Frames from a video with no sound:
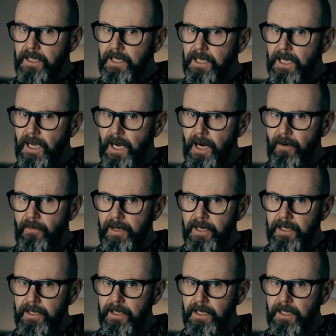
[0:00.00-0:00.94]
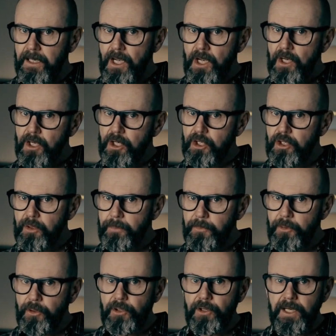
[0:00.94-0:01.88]
ER ending
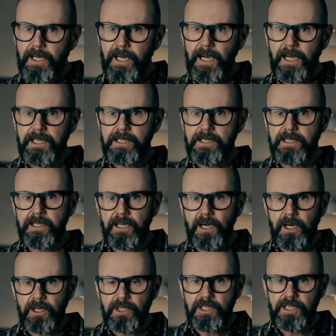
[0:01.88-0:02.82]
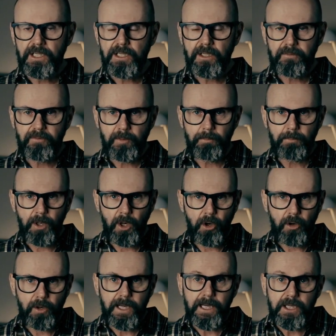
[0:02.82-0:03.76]
communicates the idea of it
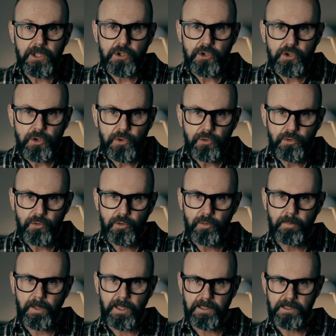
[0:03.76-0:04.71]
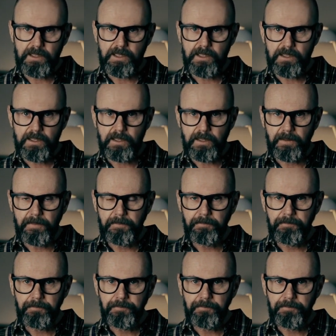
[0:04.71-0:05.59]
belonging to my sister.